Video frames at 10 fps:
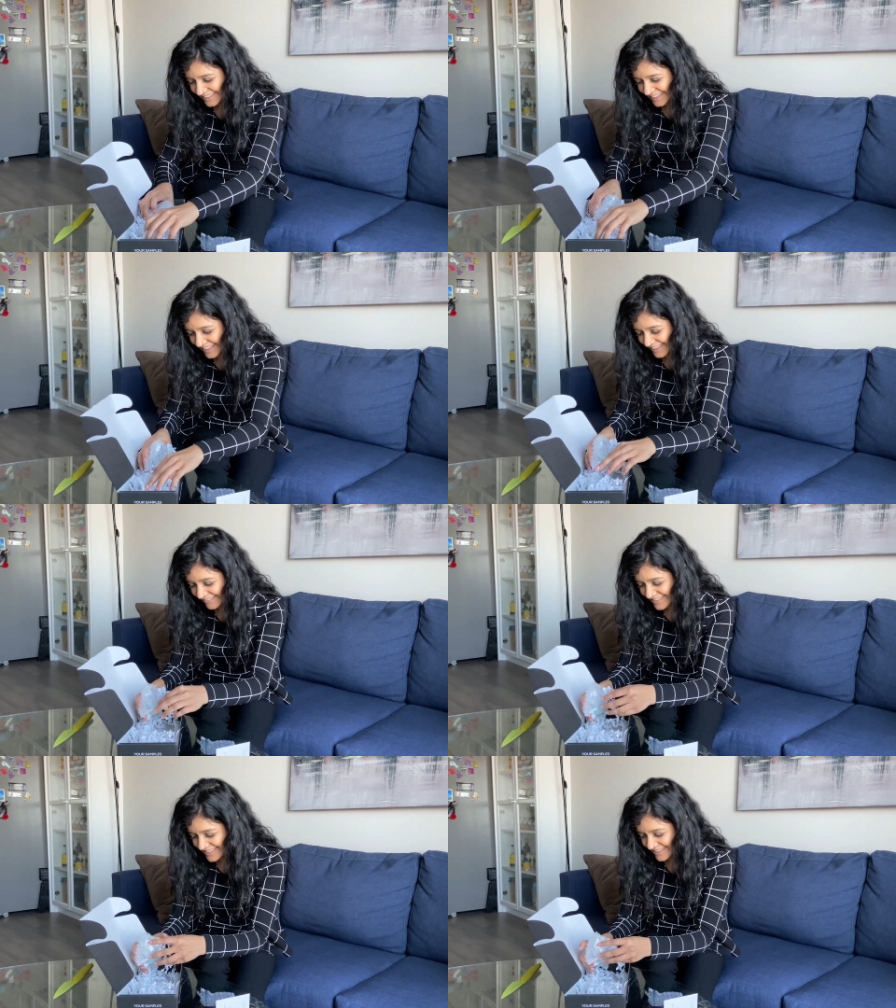Okay,
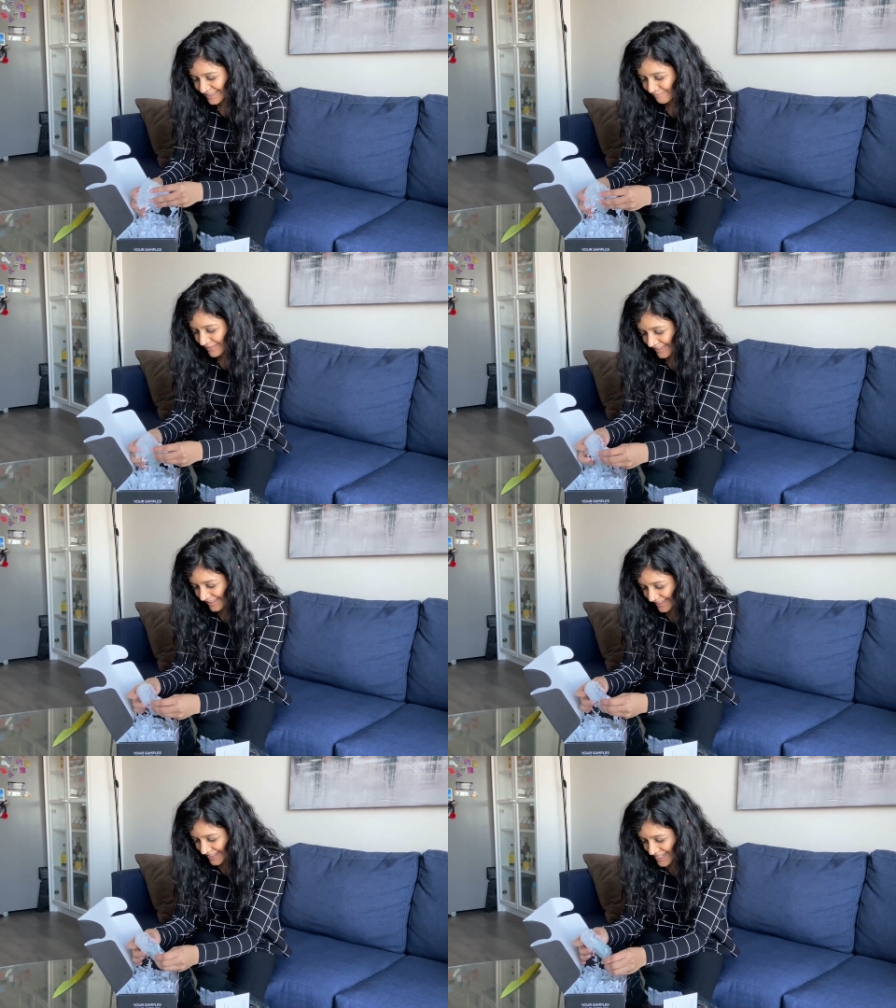what's this big
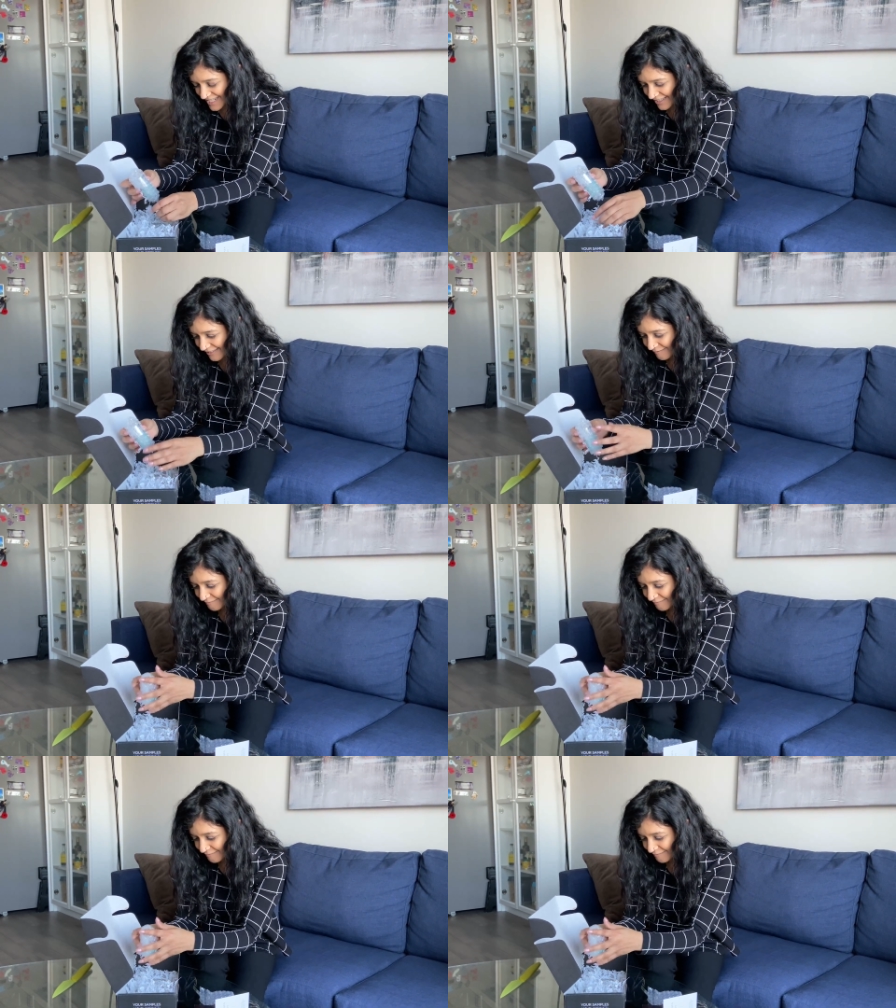thing here?